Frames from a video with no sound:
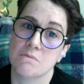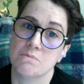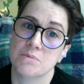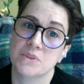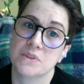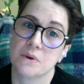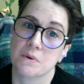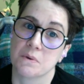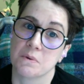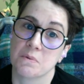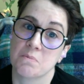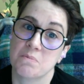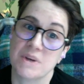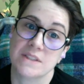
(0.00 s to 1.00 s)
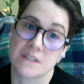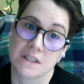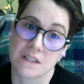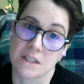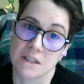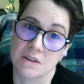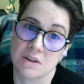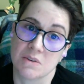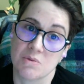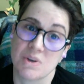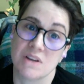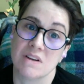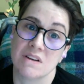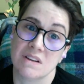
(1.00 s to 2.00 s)
So basically,
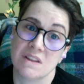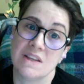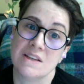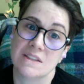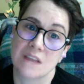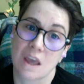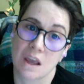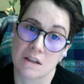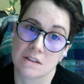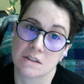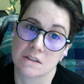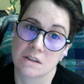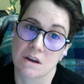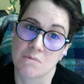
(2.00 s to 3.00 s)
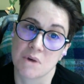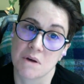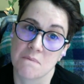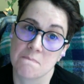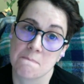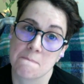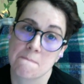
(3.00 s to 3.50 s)
when these cases come up,